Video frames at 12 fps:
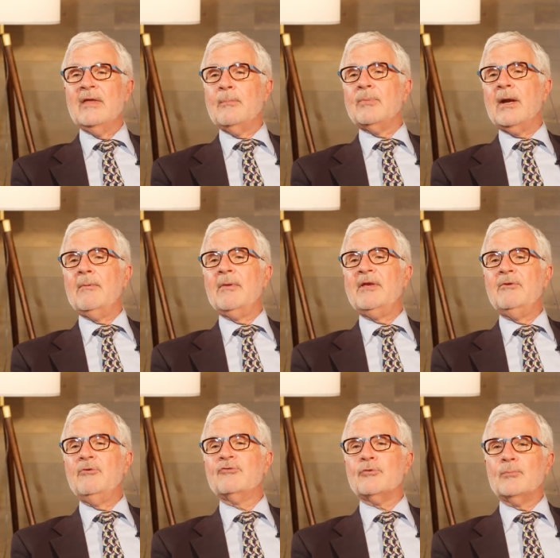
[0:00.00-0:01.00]
probably
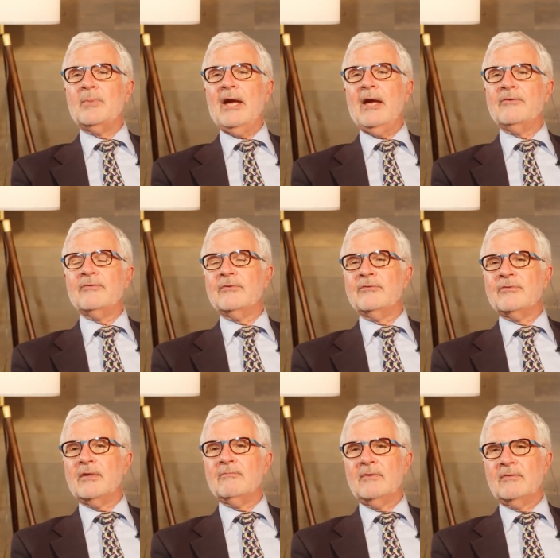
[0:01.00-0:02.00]
surpasses
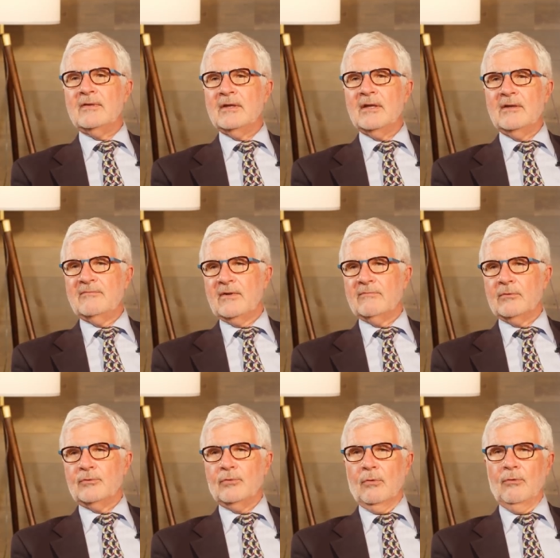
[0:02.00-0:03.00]
everything I've ever
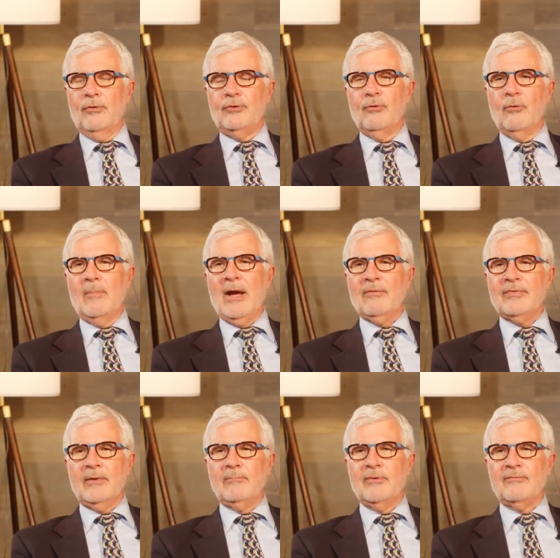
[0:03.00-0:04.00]
told you about
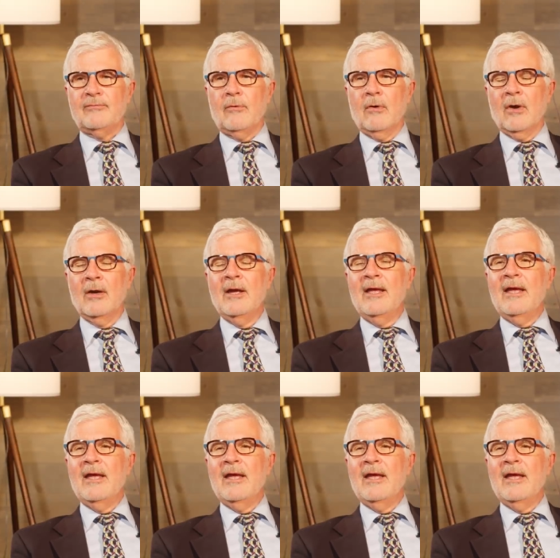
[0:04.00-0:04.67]
them before.